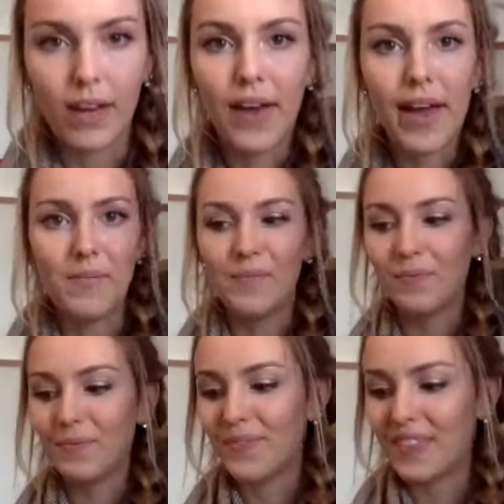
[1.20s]
Okay.
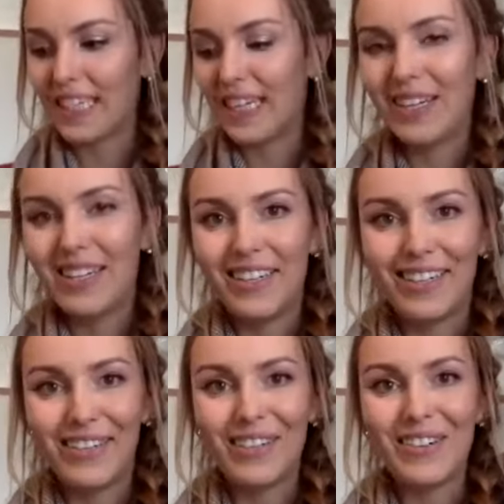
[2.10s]

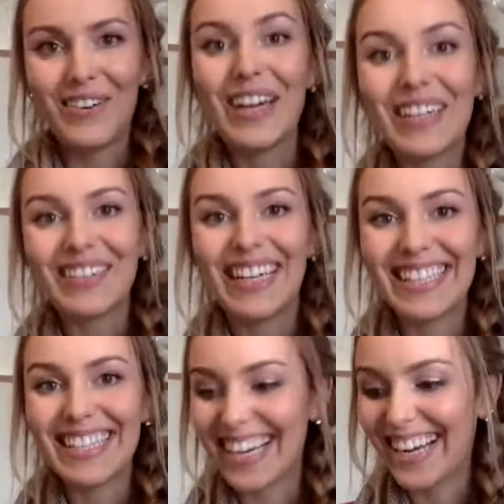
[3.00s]
Who
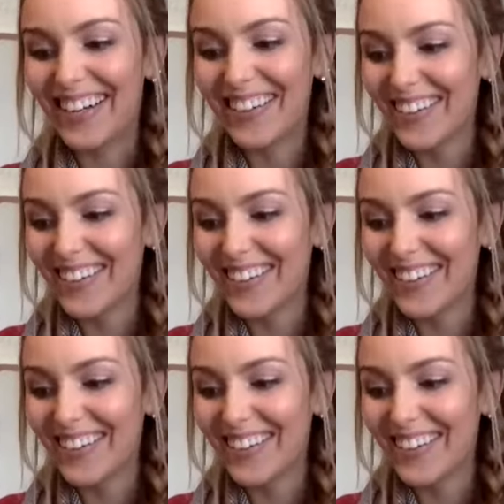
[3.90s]
wants to go?